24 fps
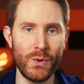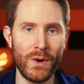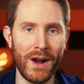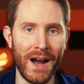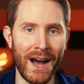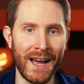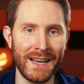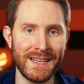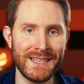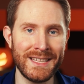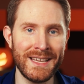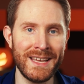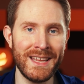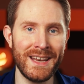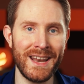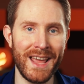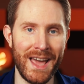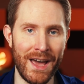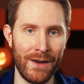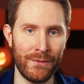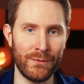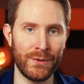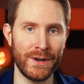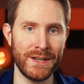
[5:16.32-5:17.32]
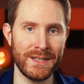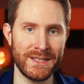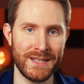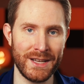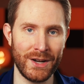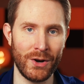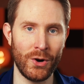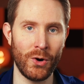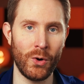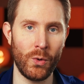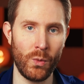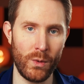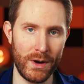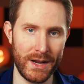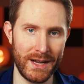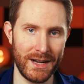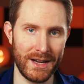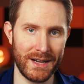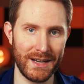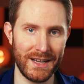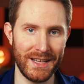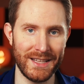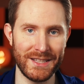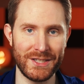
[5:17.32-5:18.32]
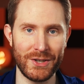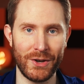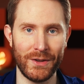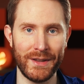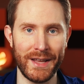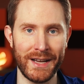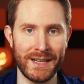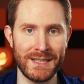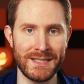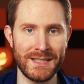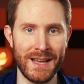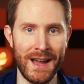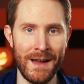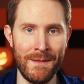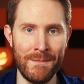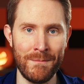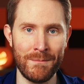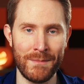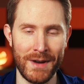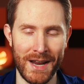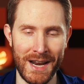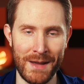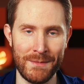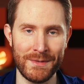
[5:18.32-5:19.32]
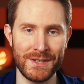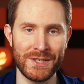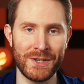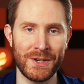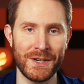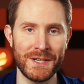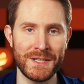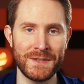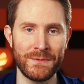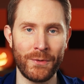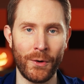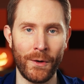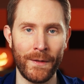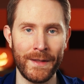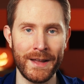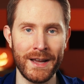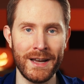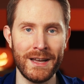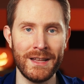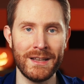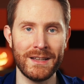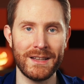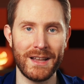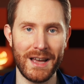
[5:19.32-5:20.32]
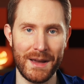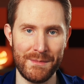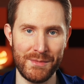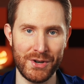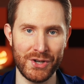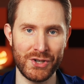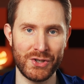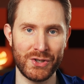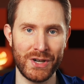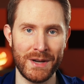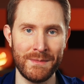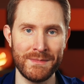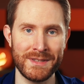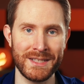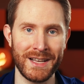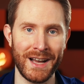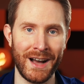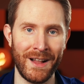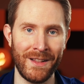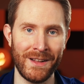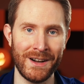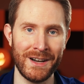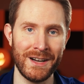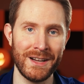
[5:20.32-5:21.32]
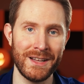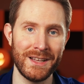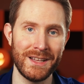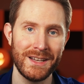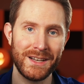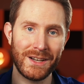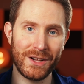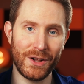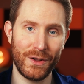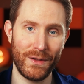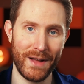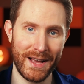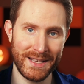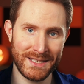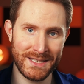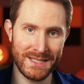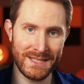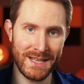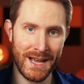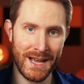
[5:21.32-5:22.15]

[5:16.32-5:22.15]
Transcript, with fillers: new content every single week. Until next time, my name is Chris Folea. I'm your Stream Scholar, and class